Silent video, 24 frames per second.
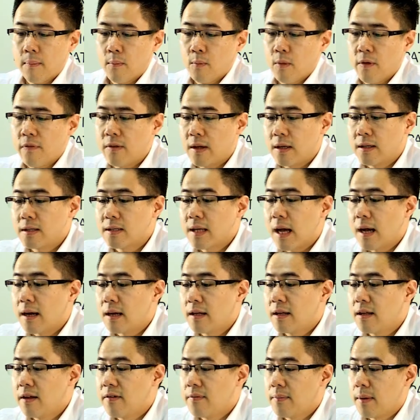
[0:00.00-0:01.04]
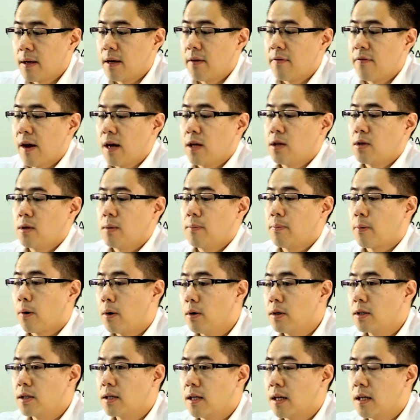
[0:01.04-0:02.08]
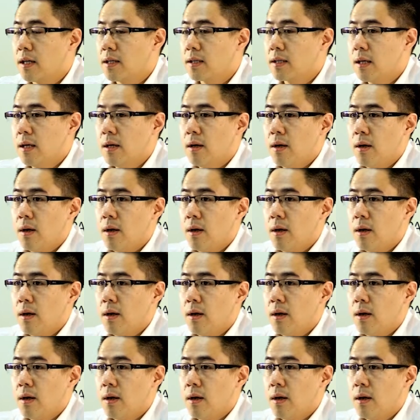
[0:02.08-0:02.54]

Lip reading: With this additive manufacturing process,